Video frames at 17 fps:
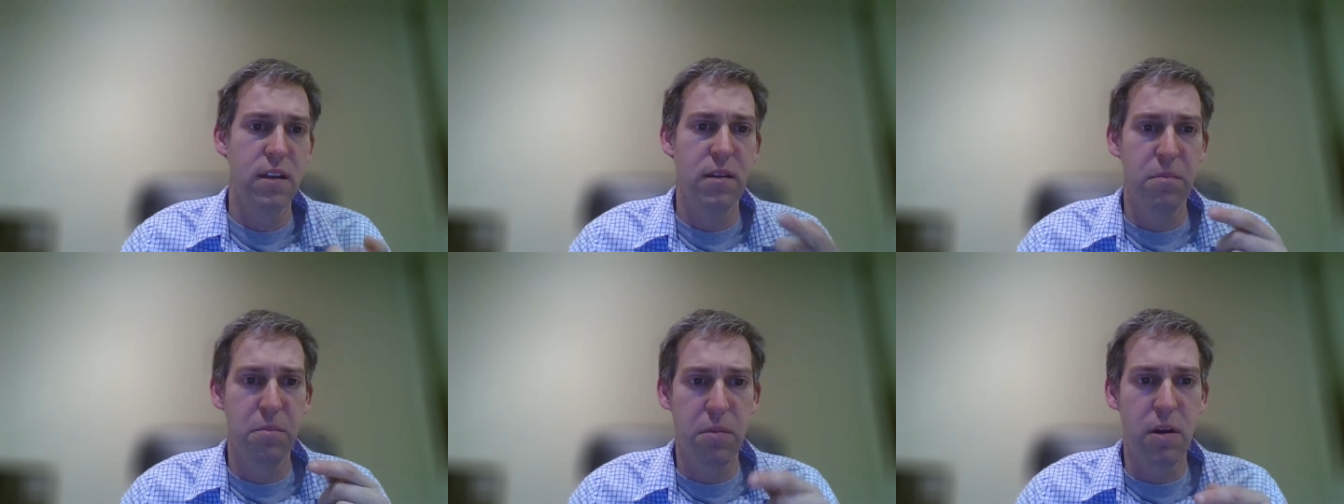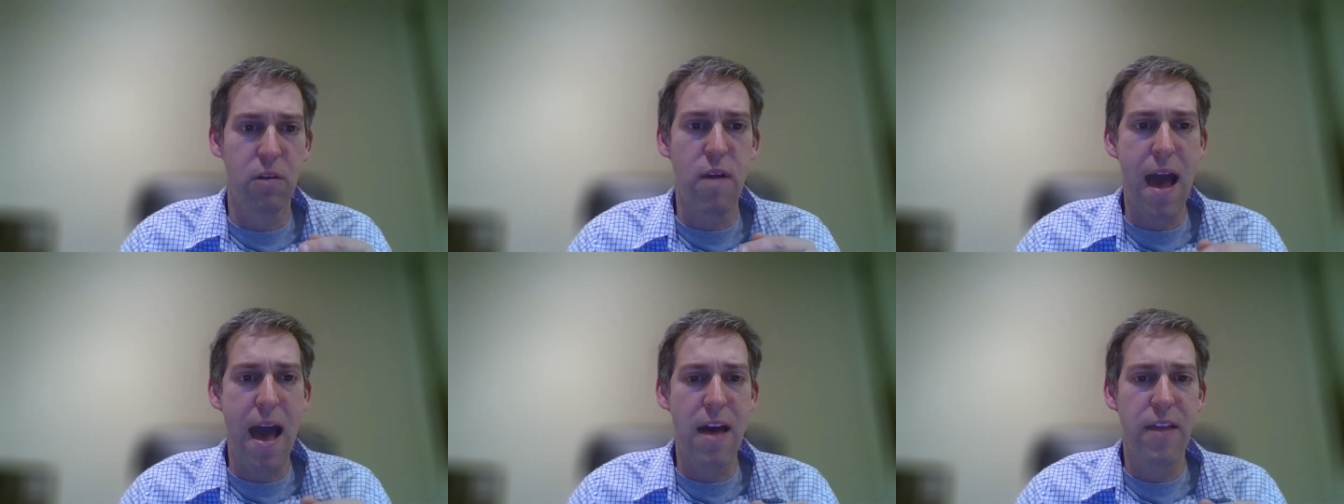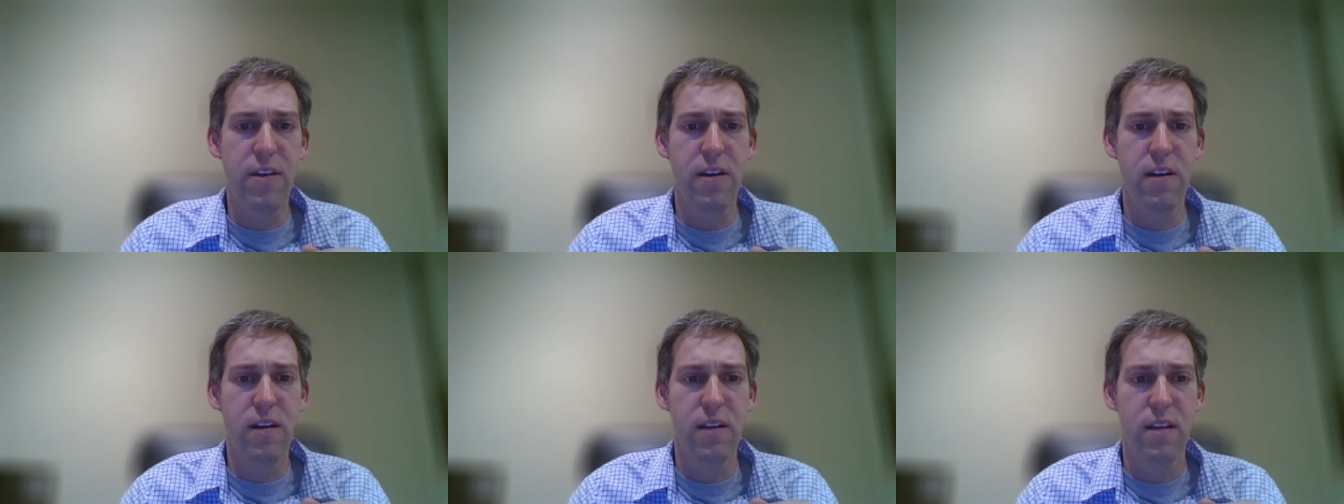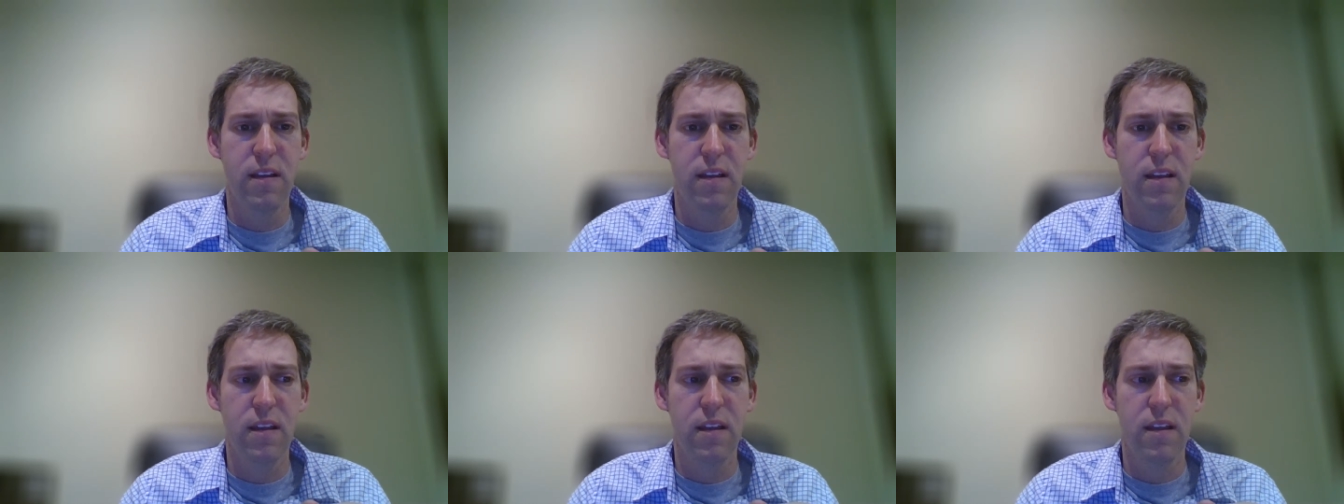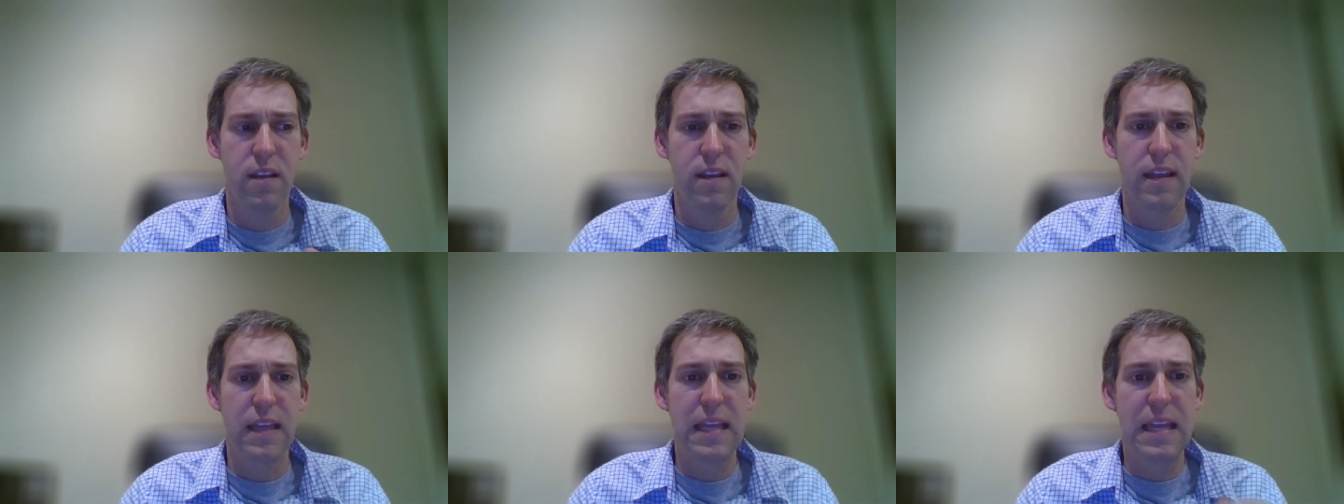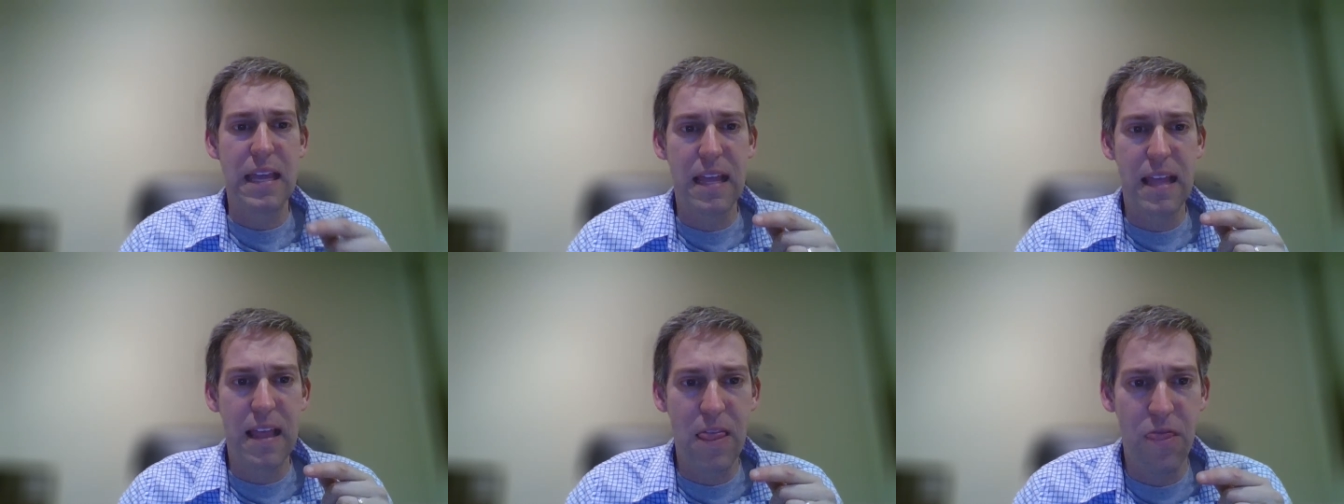but rather
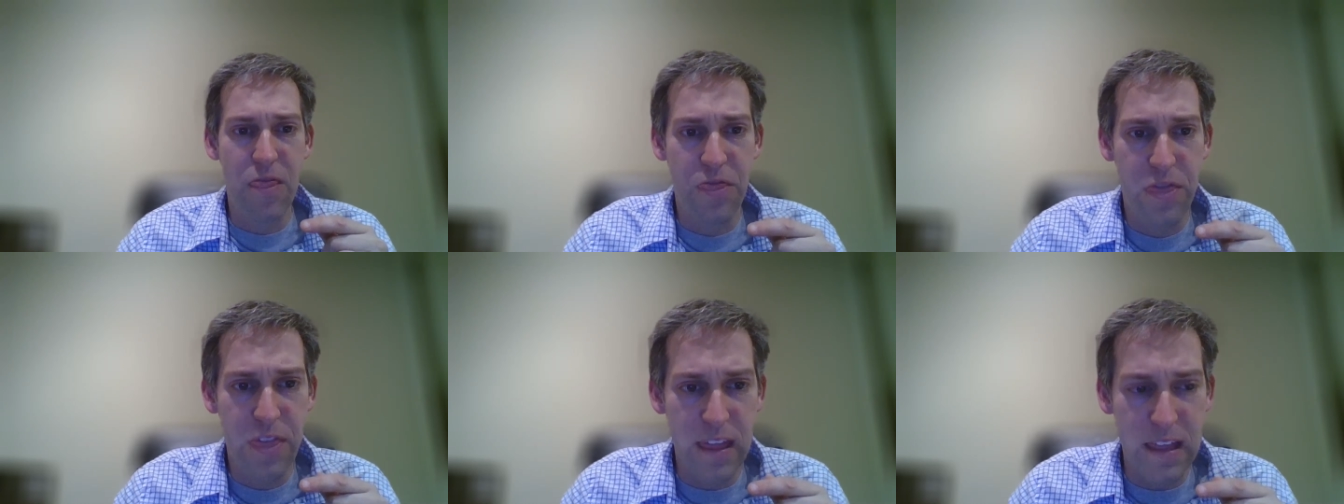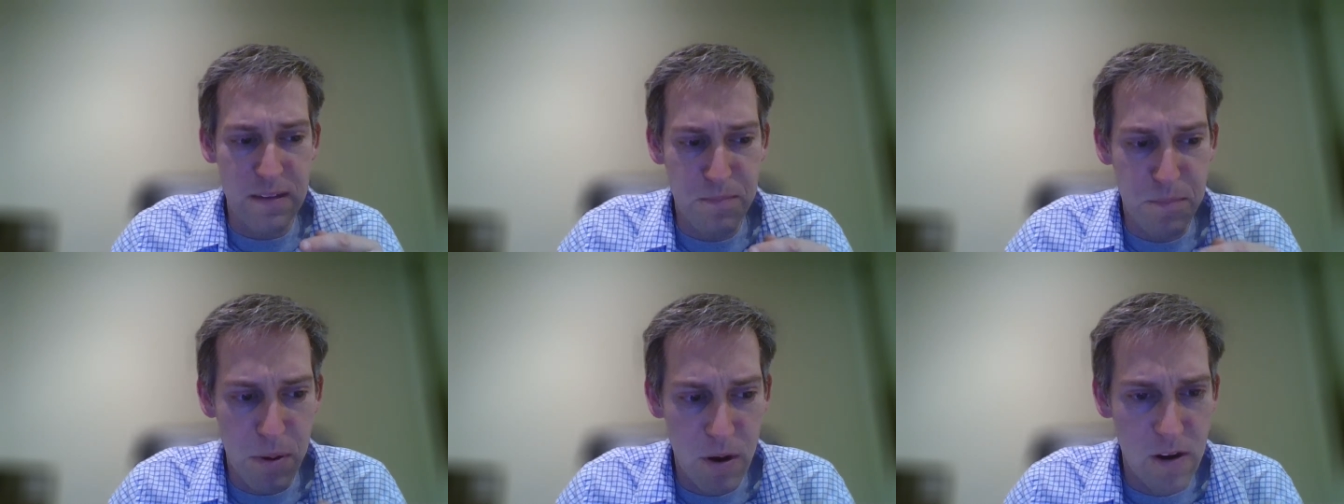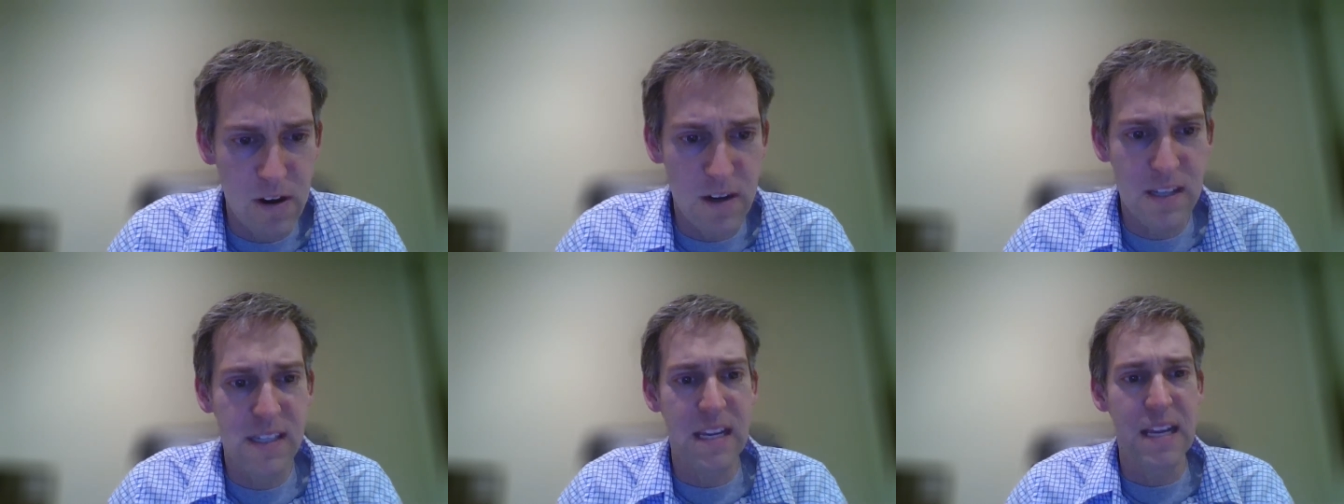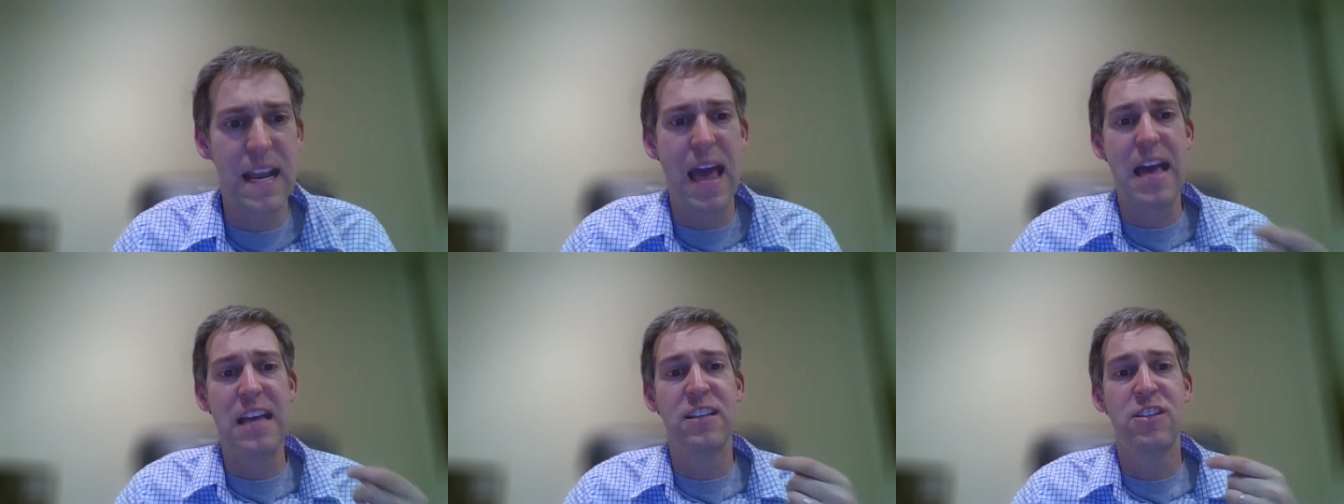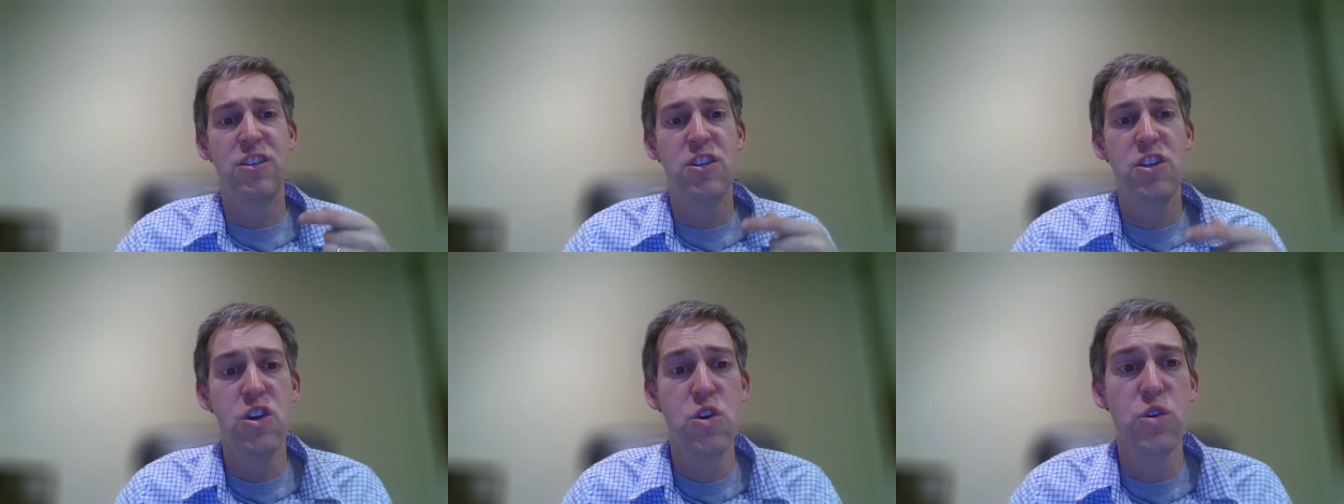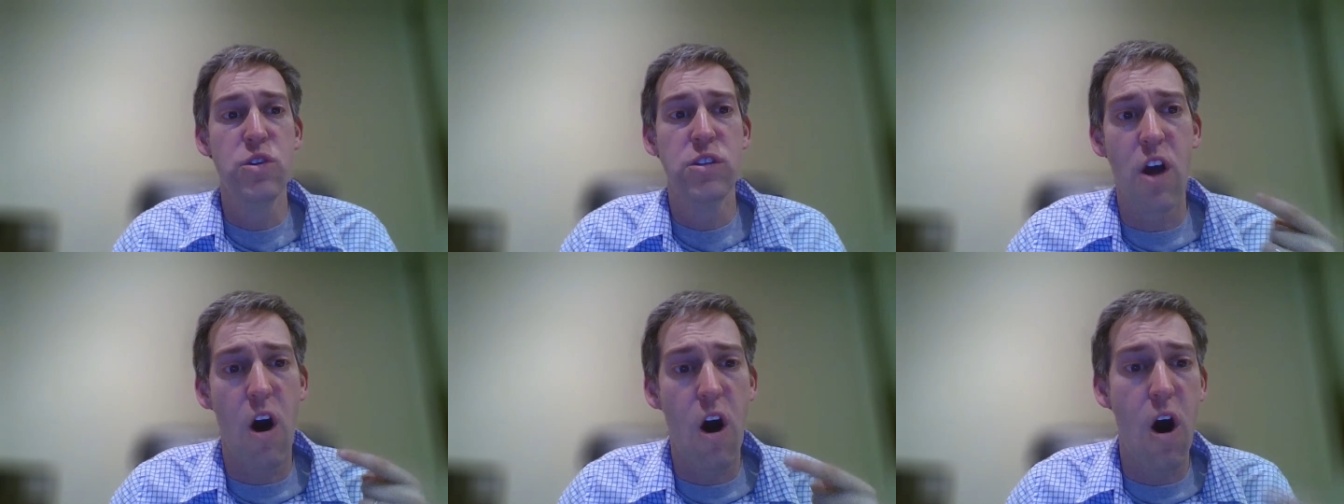the person has
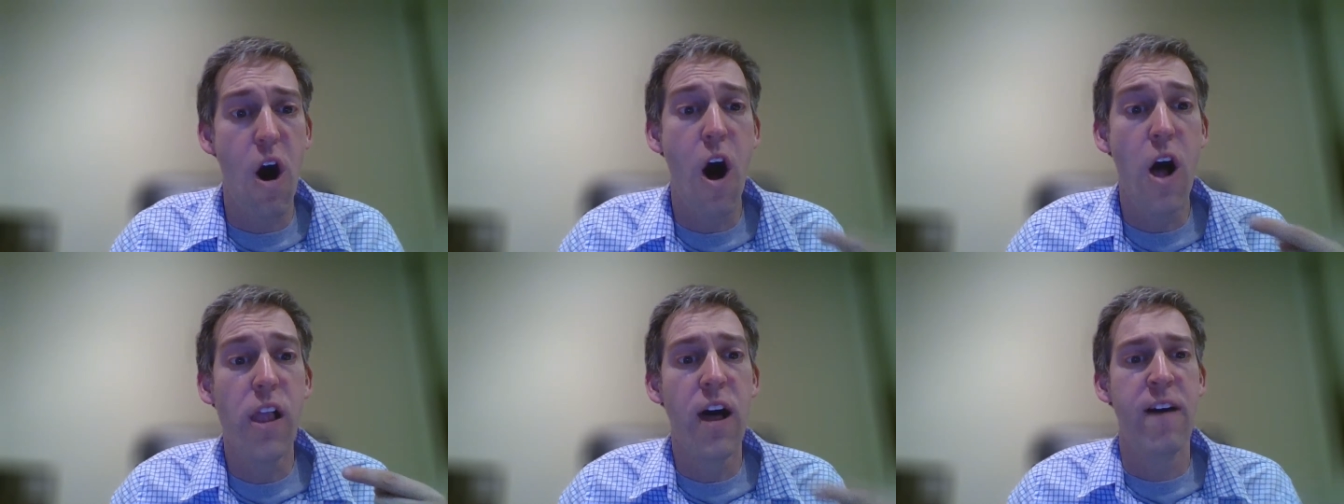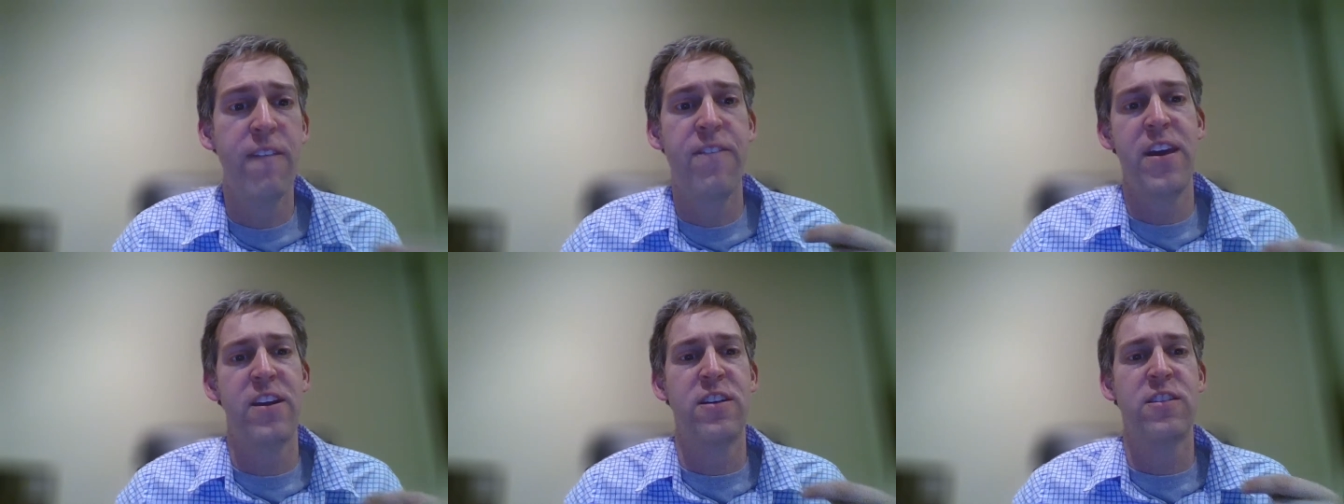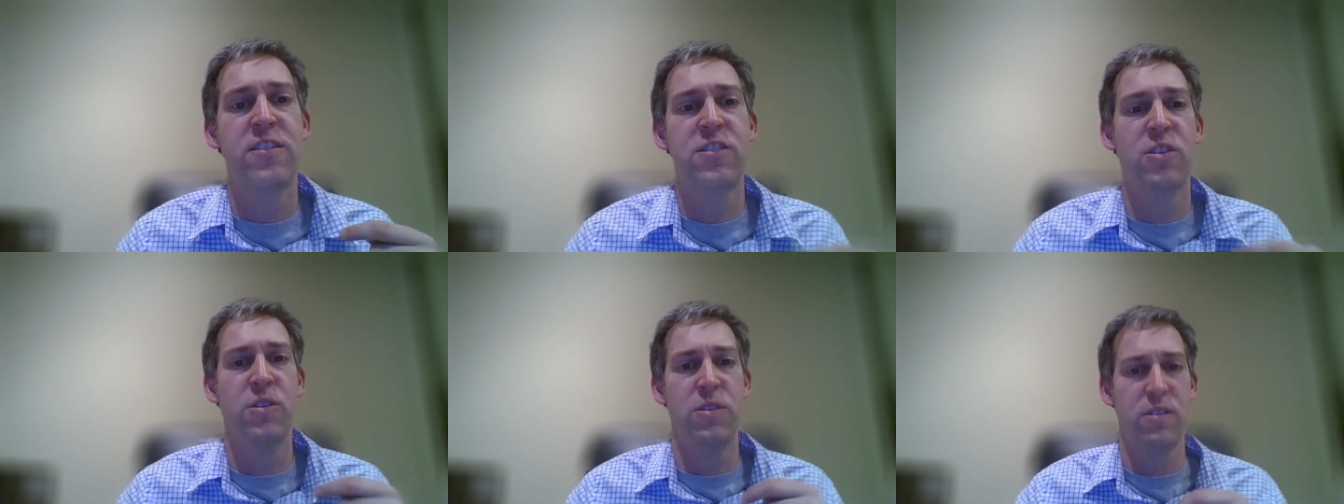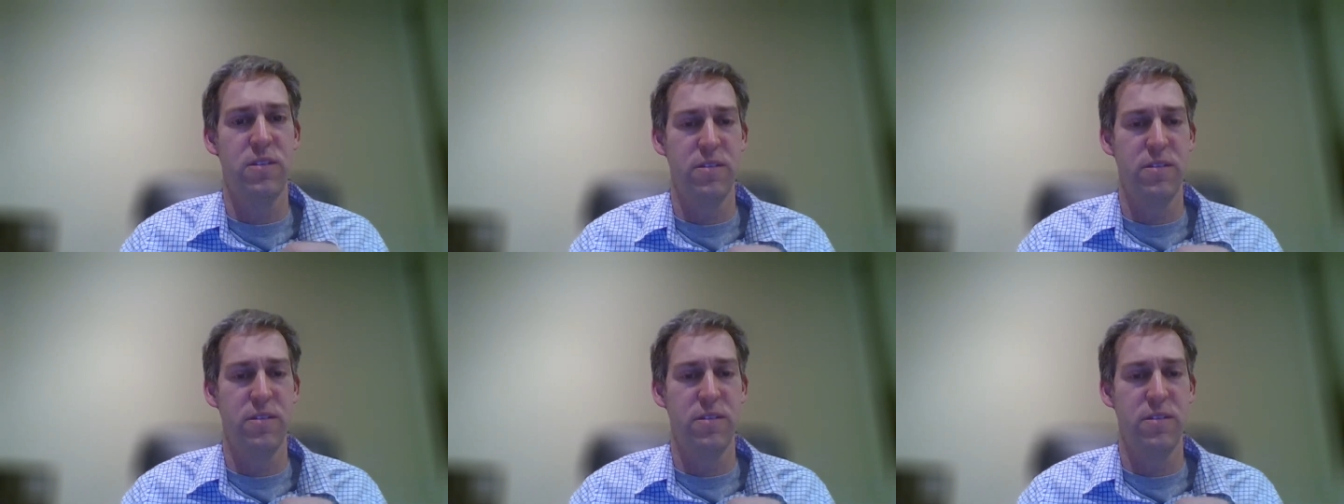used all of their soul